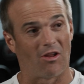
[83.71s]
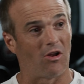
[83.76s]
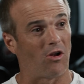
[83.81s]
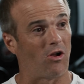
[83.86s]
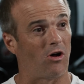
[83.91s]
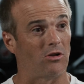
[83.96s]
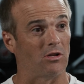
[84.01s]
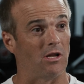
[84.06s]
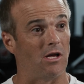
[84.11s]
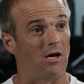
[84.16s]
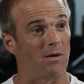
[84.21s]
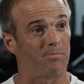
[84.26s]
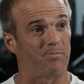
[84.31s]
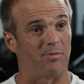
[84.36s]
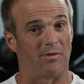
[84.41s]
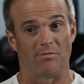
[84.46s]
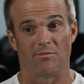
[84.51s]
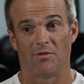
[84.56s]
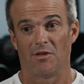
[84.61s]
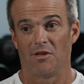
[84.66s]
it all up
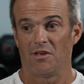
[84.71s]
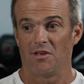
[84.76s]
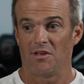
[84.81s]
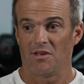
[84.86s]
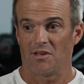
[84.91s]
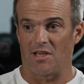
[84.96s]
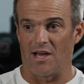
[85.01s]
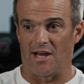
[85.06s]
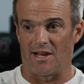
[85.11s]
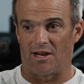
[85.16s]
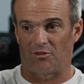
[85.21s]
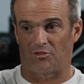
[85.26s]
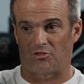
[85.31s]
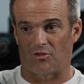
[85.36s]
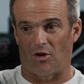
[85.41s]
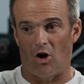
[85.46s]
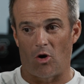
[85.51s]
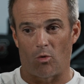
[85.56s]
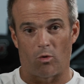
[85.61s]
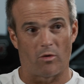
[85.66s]
and kind of
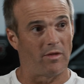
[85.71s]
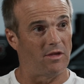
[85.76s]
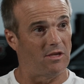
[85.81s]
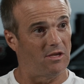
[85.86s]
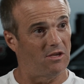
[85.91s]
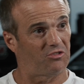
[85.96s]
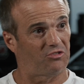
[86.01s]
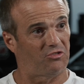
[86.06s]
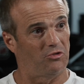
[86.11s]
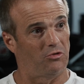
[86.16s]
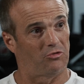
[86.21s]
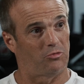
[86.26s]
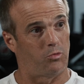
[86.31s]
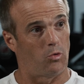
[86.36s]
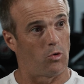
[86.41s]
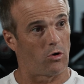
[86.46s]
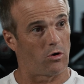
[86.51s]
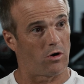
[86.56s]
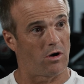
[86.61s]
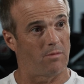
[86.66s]
saw where the issues
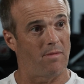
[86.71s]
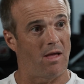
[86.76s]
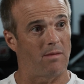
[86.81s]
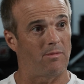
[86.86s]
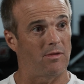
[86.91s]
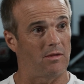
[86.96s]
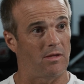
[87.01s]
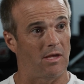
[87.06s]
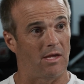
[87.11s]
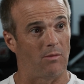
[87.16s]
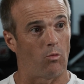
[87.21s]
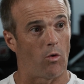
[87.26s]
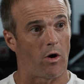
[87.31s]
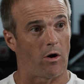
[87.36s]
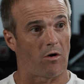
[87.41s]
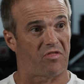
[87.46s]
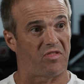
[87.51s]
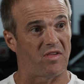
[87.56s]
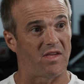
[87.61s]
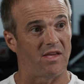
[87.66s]
were and
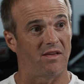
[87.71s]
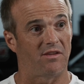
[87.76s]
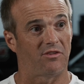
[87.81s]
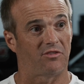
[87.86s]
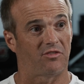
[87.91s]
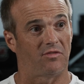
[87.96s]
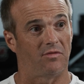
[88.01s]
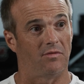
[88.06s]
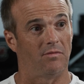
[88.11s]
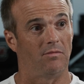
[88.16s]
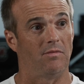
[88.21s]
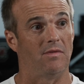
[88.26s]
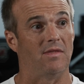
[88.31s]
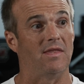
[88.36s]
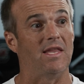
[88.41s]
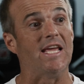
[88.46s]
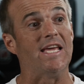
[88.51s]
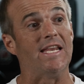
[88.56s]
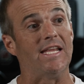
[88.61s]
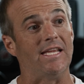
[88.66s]
where things
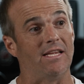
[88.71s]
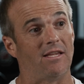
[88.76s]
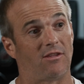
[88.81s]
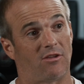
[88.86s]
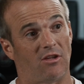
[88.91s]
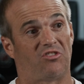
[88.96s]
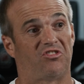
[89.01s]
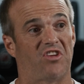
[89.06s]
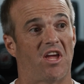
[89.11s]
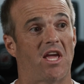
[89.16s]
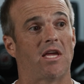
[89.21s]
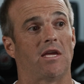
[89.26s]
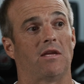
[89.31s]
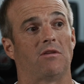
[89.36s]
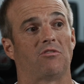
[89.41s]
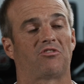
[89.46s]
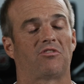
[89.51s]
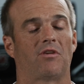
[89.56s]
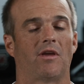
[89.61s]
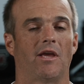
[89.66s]
needed to change.